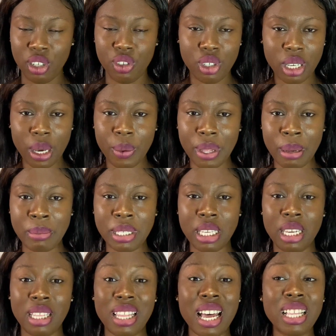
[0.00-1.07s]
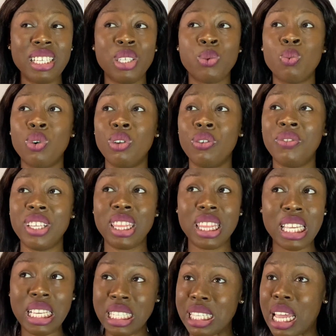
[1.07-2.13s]
Do you get what I'm saying? That is one of the
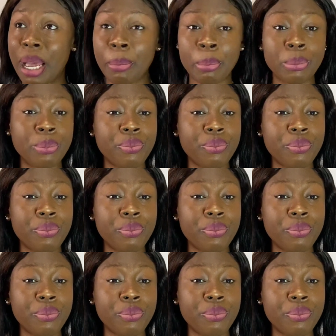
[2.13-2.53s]
things that